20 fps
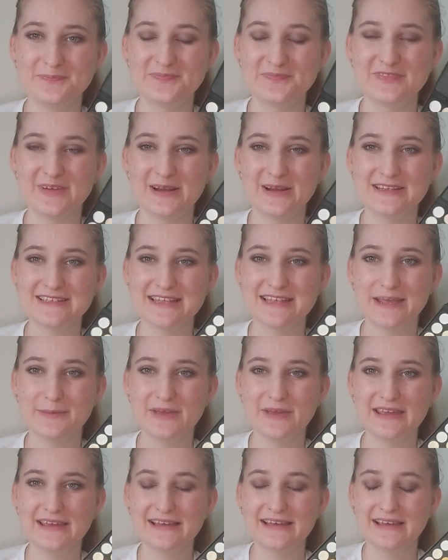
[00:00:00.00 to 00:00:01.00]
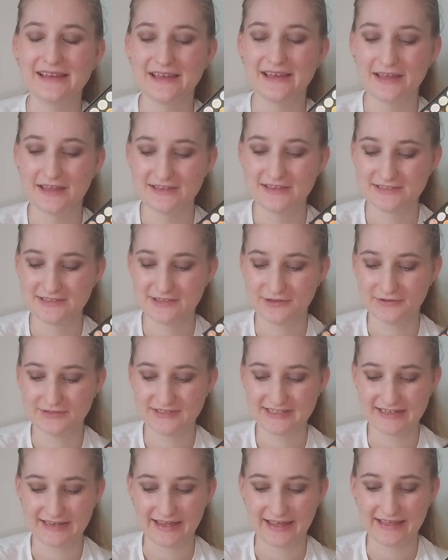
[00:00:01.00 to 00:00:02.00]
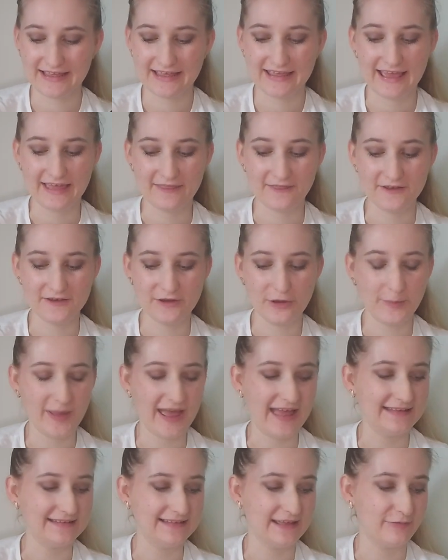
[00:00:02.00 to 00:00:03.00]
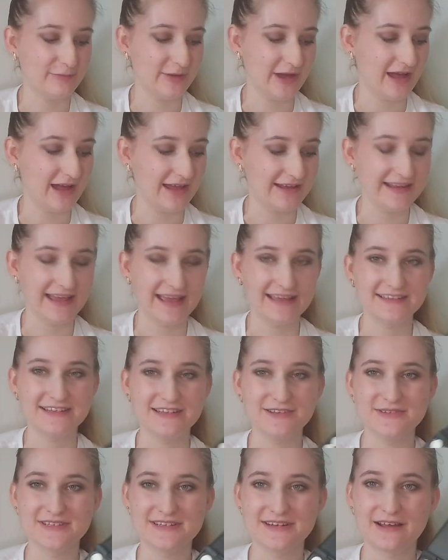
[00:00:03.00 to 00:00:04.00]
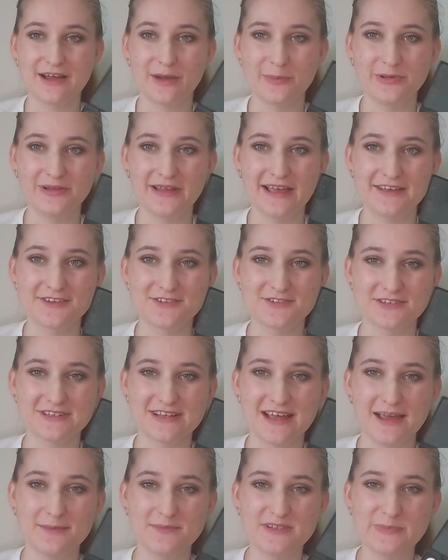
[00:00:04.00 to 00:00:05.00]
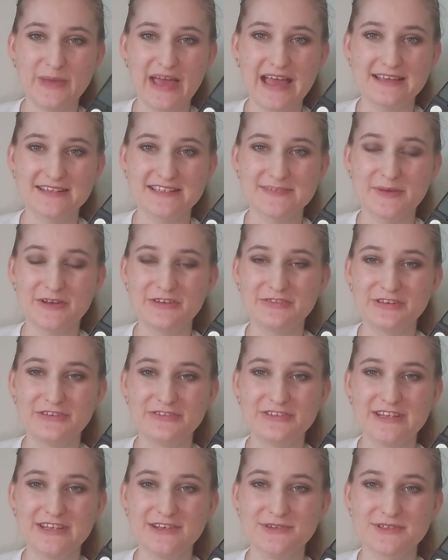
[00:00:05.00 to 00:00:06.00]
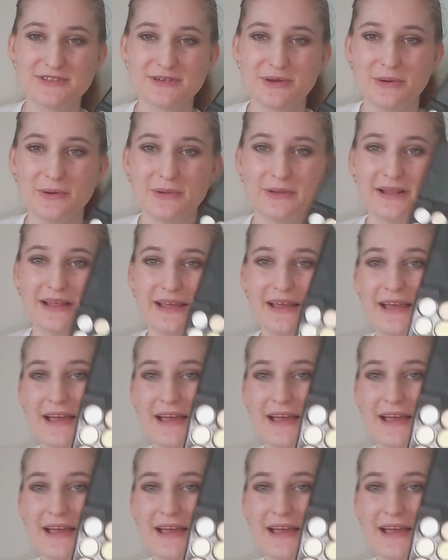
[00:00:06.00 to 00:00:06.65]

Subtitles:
very samey. So to like get the no pan left behind, I had to use it a couple extra times past my 50 use goal.